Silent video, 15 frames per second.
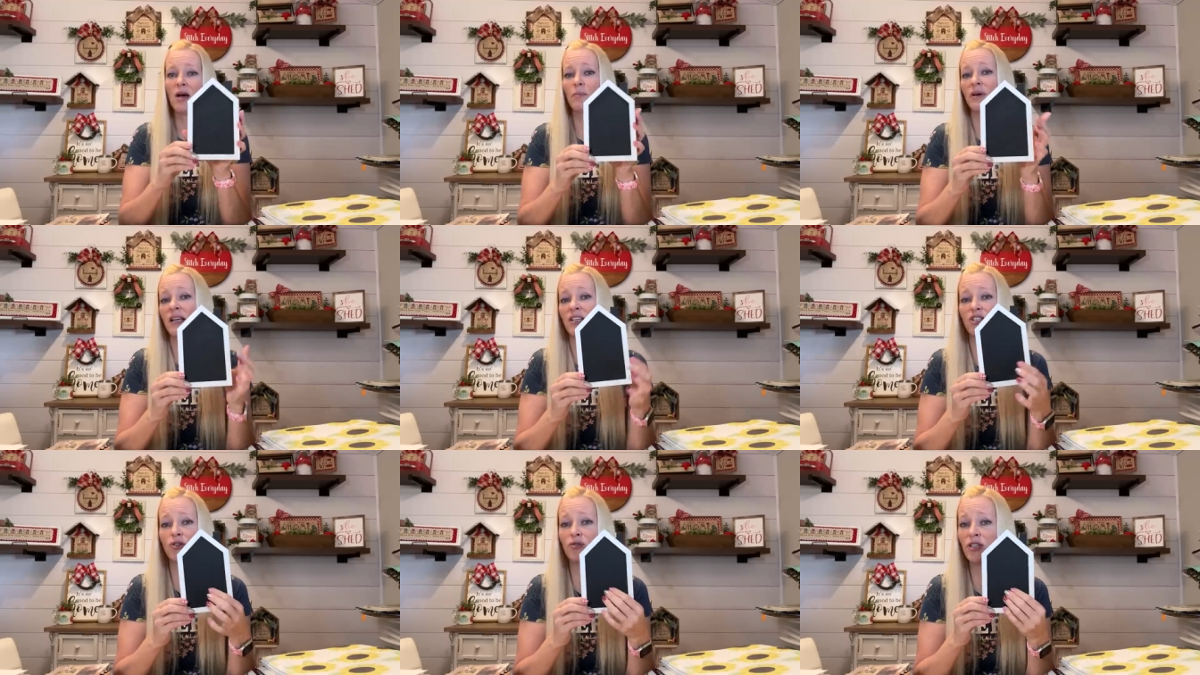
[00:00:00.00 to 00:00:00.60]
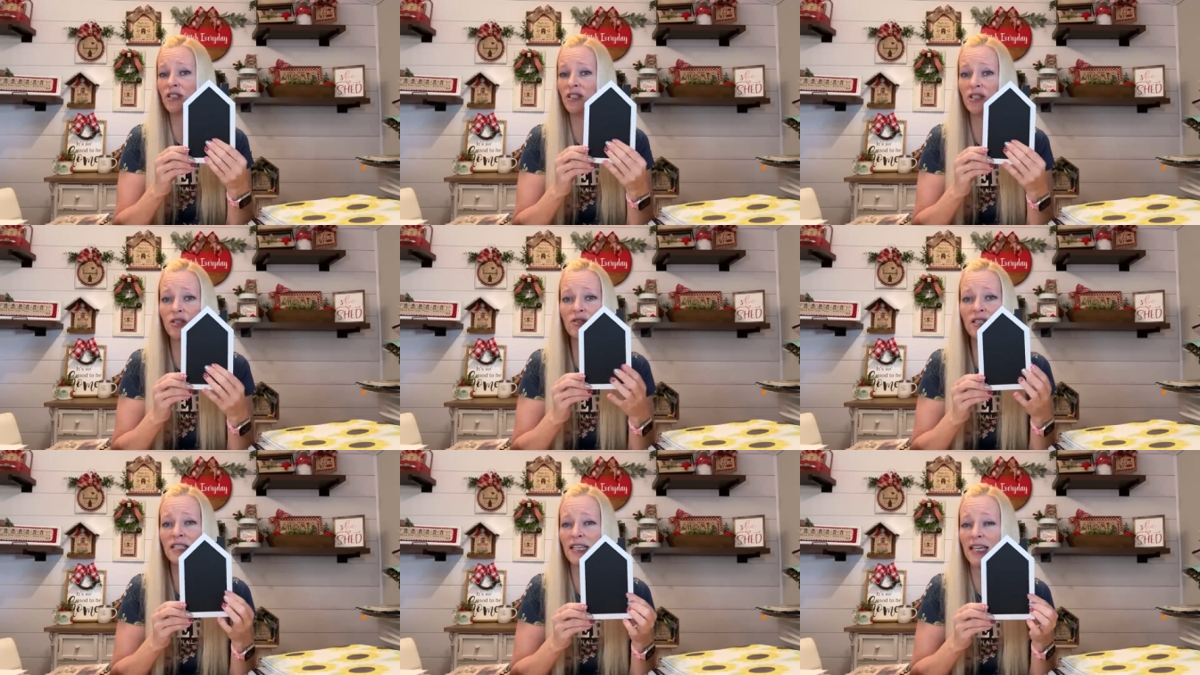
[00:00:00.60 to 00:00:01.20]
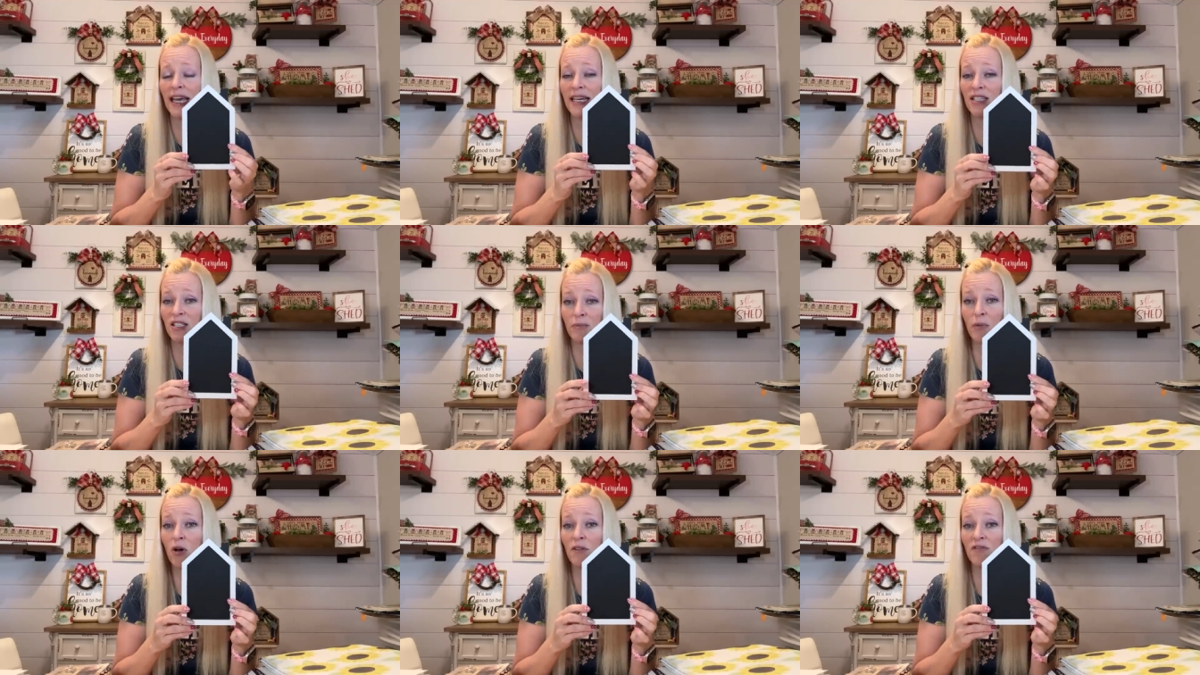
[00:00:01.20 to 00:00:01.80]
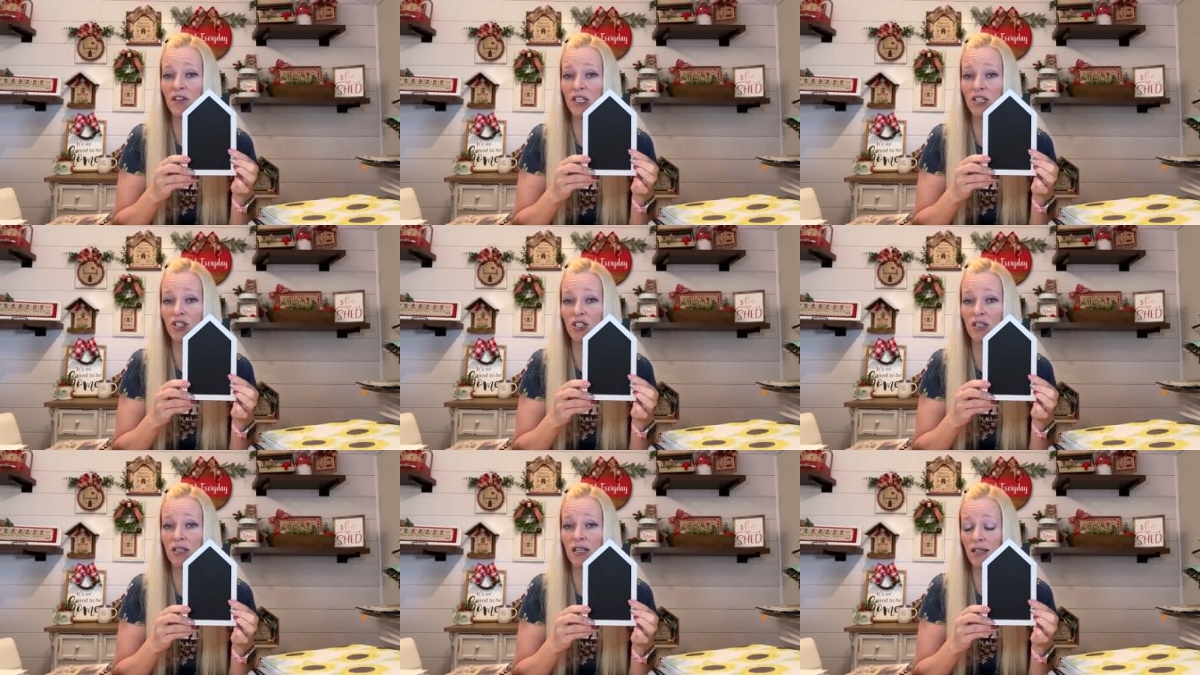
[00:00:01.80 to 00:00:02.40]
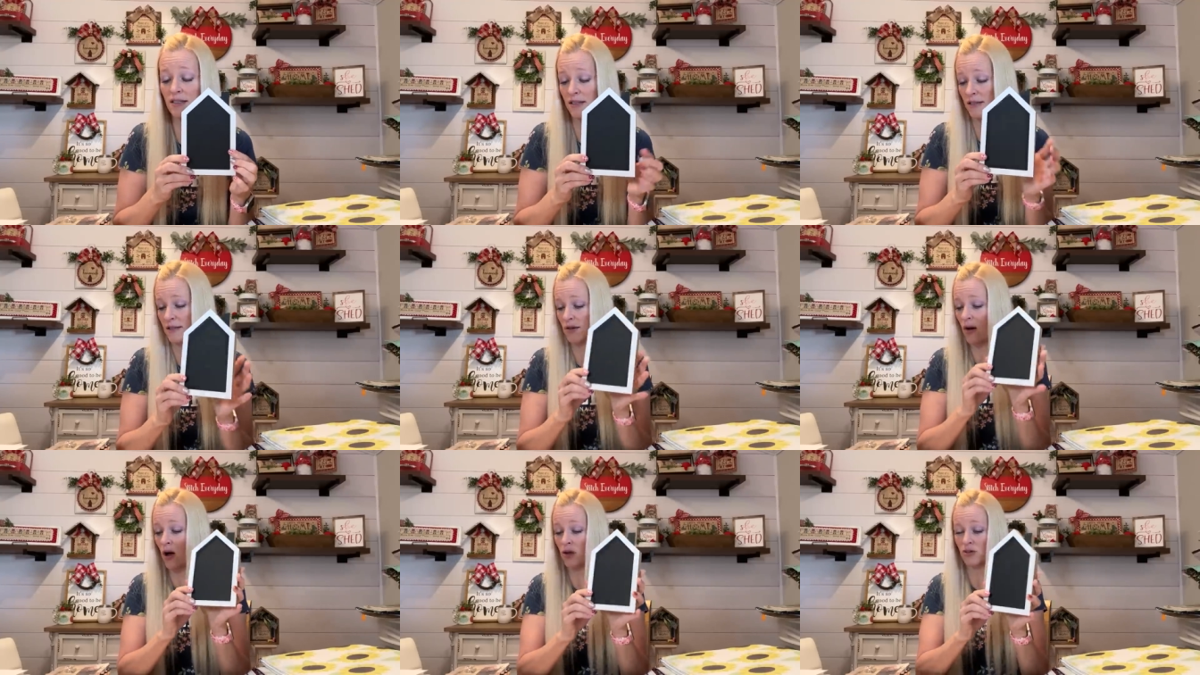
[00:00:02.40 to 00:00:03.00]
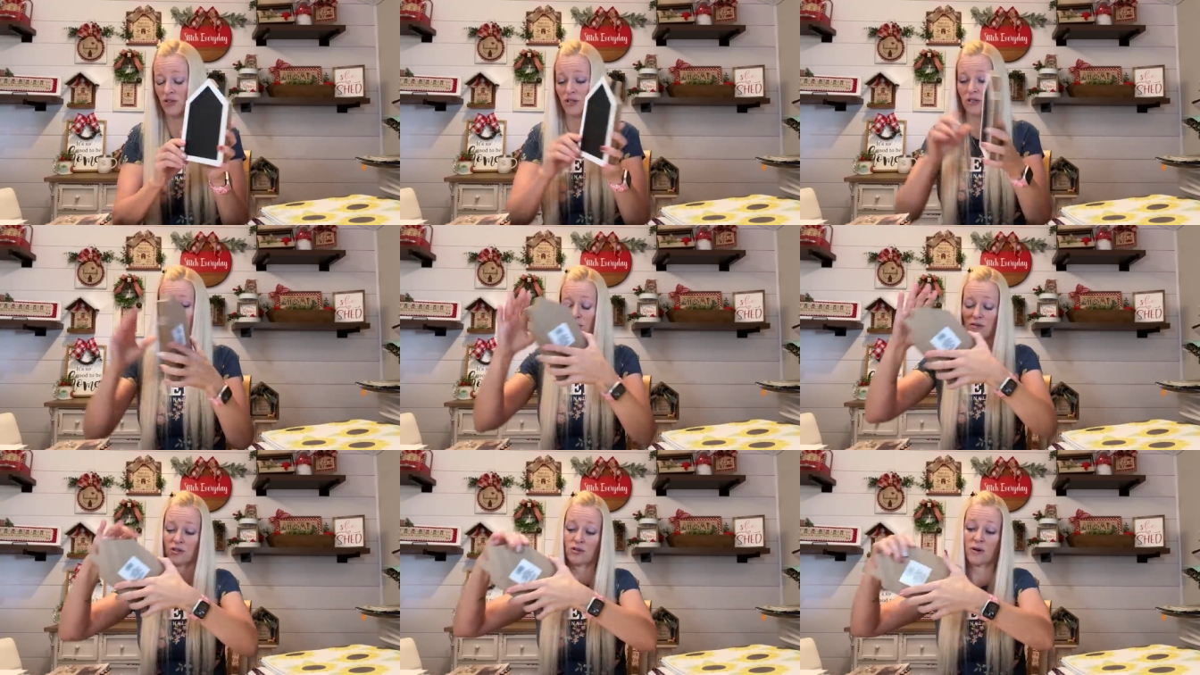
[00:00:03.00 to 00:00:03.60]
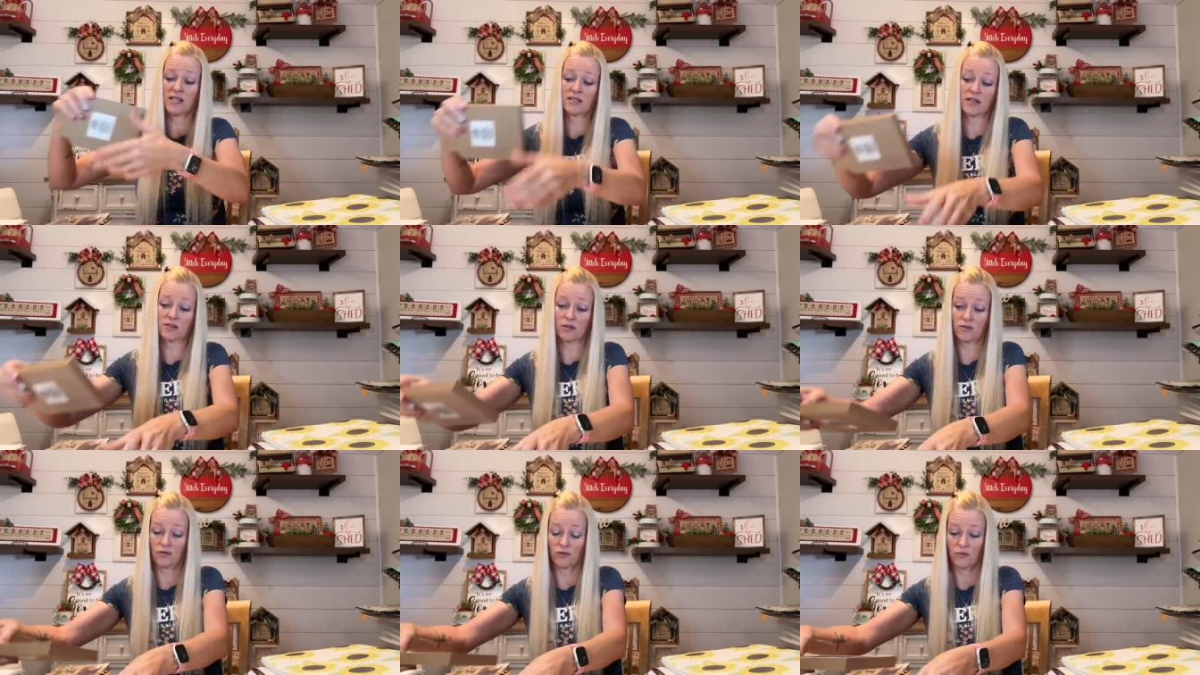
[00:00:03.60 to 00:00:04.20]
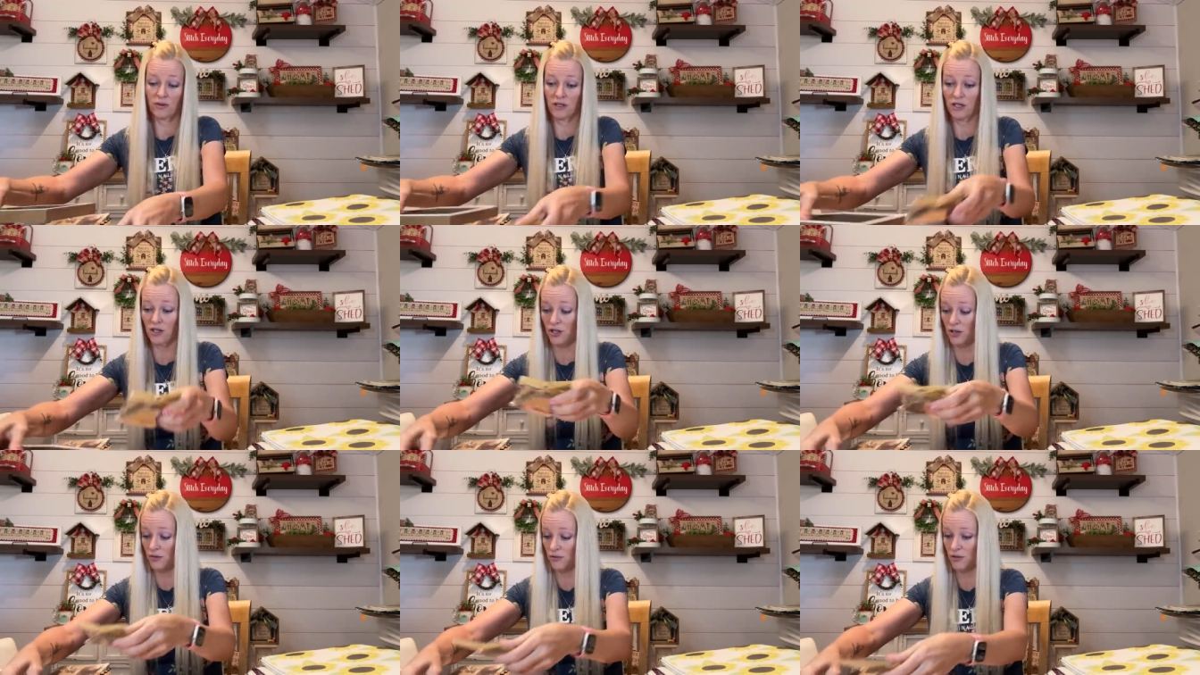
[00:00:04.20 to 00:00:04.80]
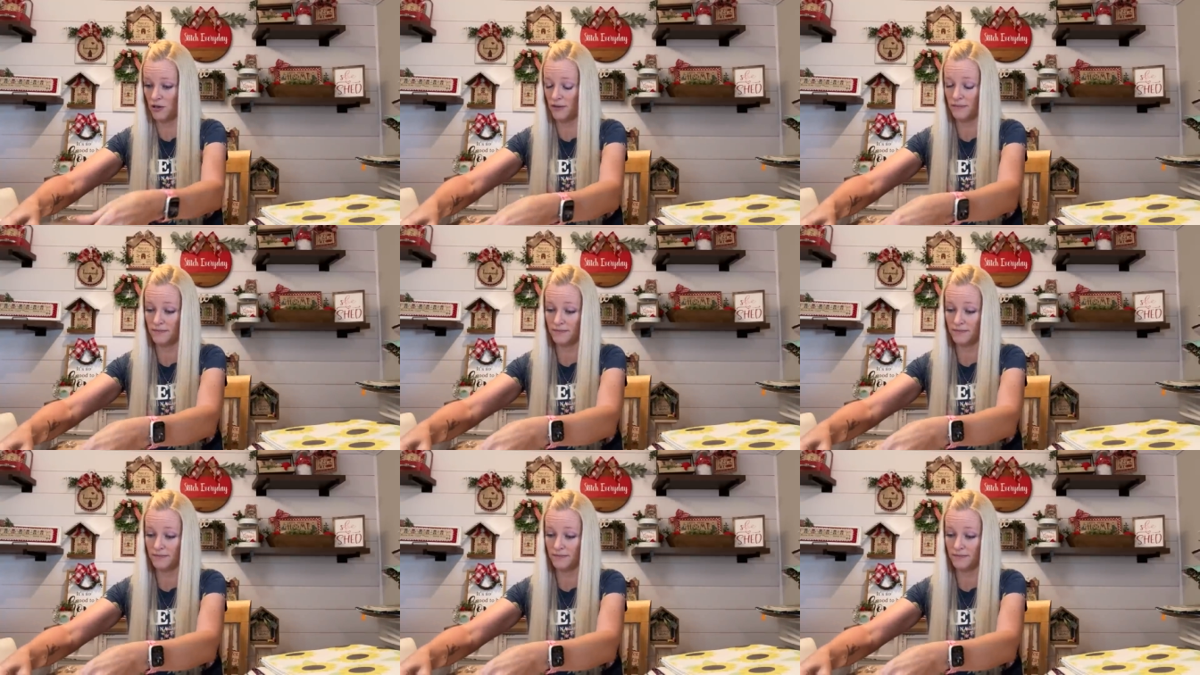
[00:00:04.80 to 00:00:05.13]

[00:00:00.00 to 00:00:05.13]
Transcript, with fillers: but you could still stick a small finish in this also. So I thought those were really cute.